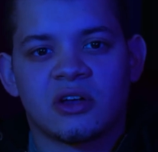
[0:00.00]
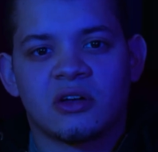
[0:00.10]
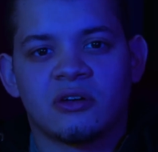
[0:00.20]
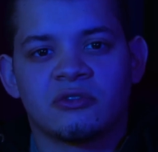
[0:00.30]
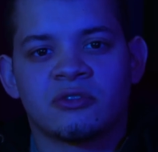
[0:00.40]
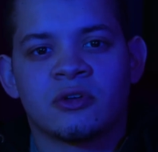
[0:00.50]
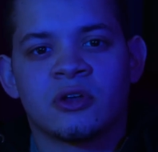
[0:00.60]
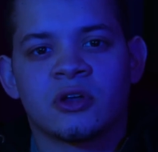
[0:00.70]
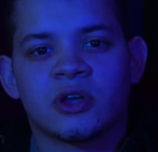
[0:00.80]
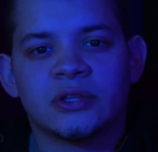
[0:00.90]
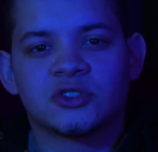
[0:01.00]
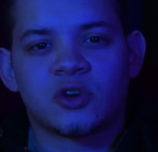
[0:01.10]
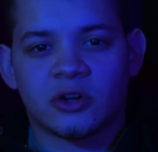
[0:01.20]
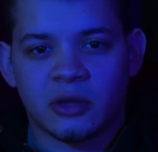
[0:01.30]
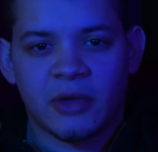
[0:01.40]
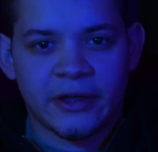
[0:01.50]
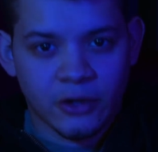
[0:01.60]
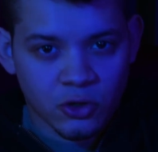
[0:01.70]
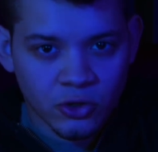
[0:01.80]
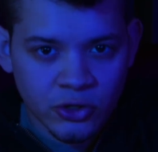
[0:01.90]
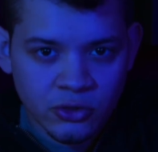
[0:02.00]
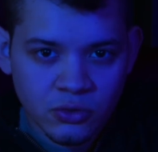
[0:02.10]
of constructing my adulthood,